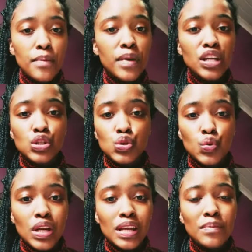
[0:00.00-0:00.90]
May it
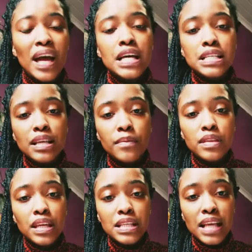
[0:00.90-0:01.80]
scream,
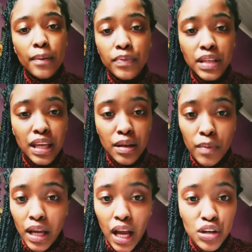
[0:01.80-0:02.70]
something is happening in
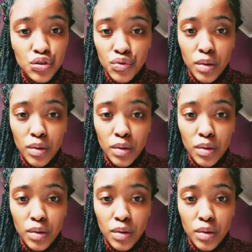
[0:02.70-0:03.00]
my country.